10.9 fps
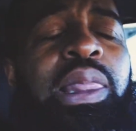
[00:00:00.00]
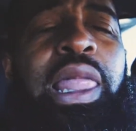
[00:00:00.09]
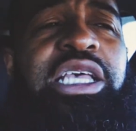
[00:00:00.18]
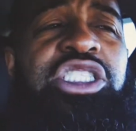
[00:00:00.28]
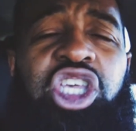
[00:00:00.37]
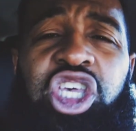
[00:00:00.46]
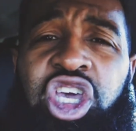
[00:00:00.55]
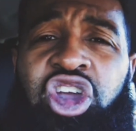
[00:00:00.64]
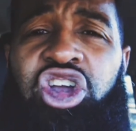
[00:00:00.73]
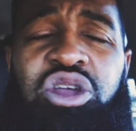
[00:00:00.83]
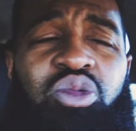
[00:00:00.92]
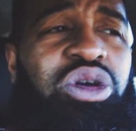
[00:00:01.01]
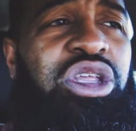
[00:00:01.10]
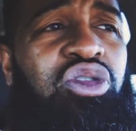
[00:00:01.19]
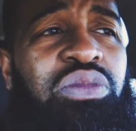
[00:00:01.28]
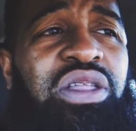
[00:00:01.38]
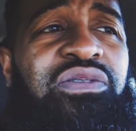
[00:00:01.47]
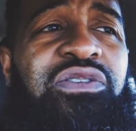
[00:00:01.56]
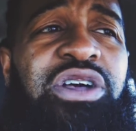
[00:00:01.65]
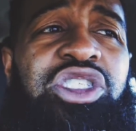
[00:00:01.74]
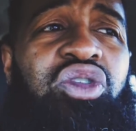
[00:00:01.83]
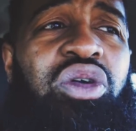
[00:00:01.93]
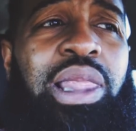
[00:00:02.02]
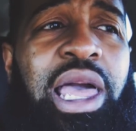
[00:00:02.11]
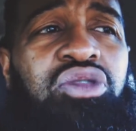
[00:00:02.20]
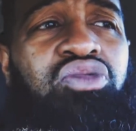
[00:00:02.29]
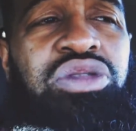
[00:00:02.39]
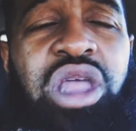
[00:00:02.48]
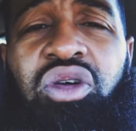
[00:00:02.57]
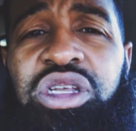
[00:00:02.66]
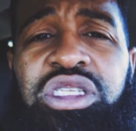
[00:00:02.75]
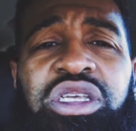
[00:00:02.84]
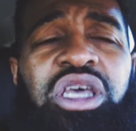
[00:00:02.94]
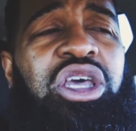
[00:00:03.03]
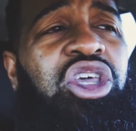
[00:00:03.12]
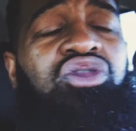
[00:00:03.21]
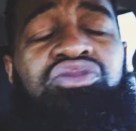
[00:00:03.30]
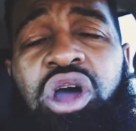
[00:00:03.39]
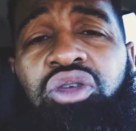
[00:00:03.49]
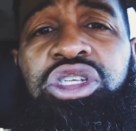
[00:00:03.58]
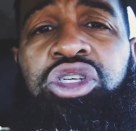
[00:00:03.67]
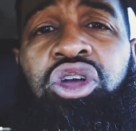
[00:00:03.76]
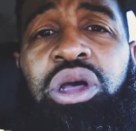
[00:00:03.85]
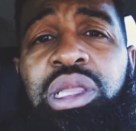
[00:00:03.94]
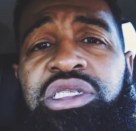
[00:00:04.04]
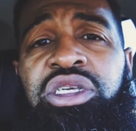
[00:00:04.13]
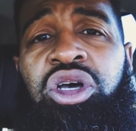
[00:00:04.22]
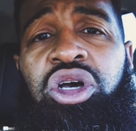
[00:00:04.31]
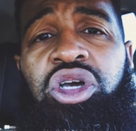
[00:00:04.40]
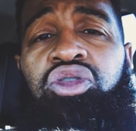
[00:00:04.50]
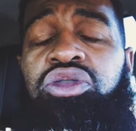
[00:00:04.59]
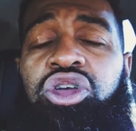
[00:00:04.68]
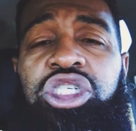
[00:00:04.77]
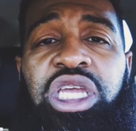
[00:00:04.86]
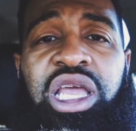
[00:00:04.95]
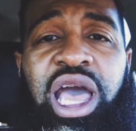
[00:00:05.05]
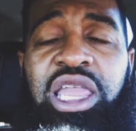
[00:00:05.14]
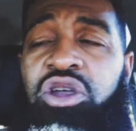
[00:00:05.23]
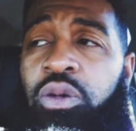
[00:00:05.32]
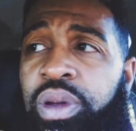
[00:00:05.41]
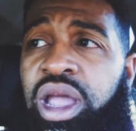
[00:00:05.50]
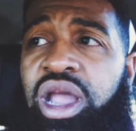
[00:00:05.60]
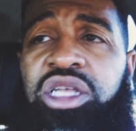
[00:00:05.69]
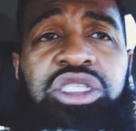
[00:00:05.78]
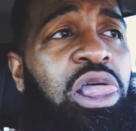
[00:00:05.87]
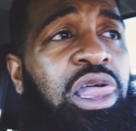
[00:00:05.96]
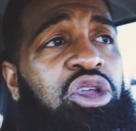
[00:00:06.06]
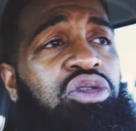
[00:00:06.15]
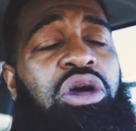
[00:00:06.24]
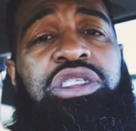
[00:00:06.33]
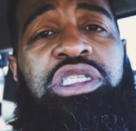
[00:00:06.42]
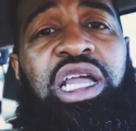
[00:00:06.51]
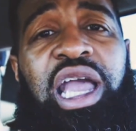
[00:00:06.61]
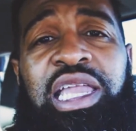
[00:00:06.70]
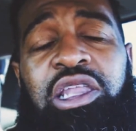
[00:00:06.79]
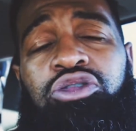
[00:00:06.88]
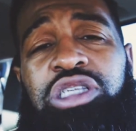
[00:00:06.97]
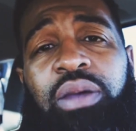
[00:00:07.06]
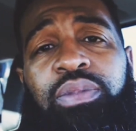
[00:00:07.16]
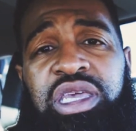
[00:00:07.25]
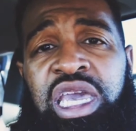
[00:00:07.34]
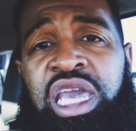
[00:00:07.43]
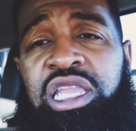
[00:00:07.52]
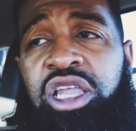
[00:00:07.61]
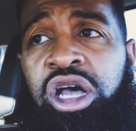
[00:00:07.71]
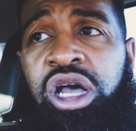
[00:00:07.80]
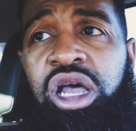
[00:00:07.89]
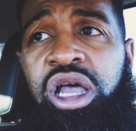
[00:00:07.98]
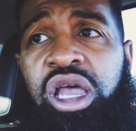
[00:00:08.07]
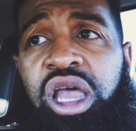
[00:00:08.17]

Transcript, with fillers: Like security, what are you motherfuckers doing? Like you notice, you know this girl is young. You know she ain't got no parents. You know this nigga ain't no type of kin to her.